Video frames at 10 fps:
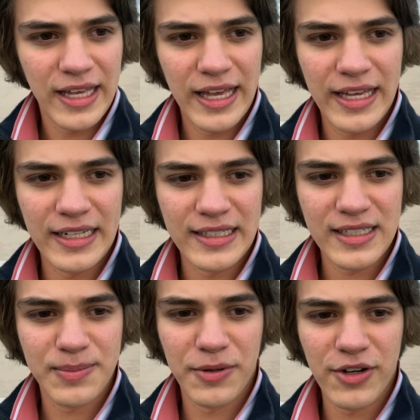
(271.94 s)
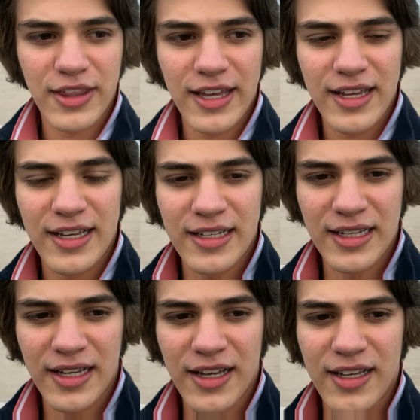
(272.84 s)
And this birthday,
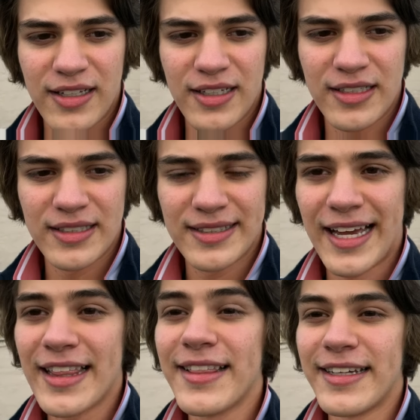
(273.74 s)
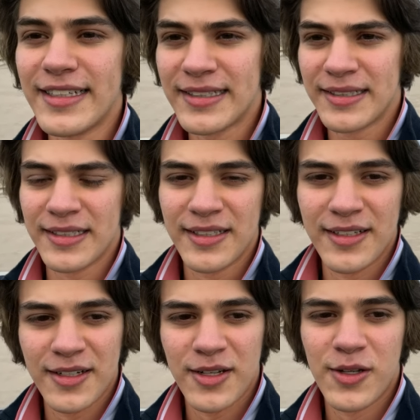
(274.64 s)
I sadly
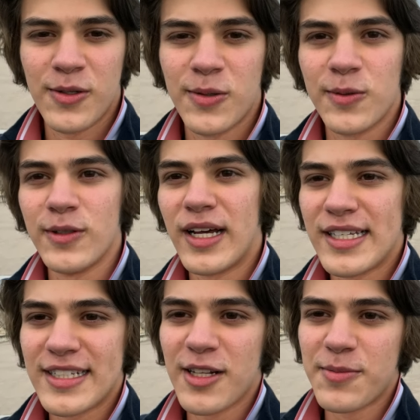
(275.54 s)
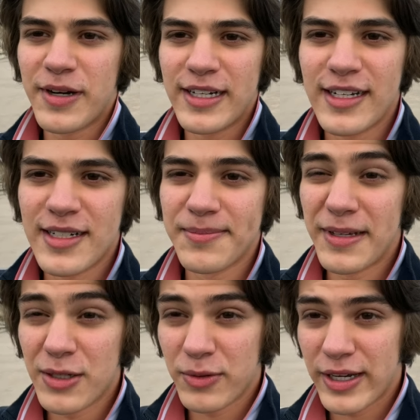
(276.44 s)
will not celebrate it in a
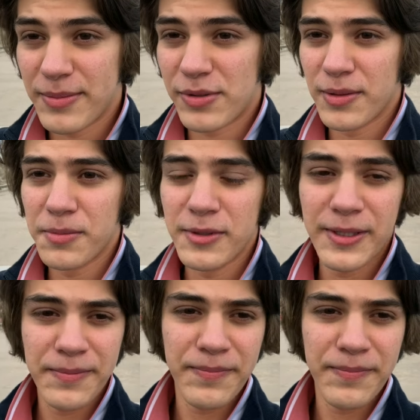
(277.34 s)
big way, probably.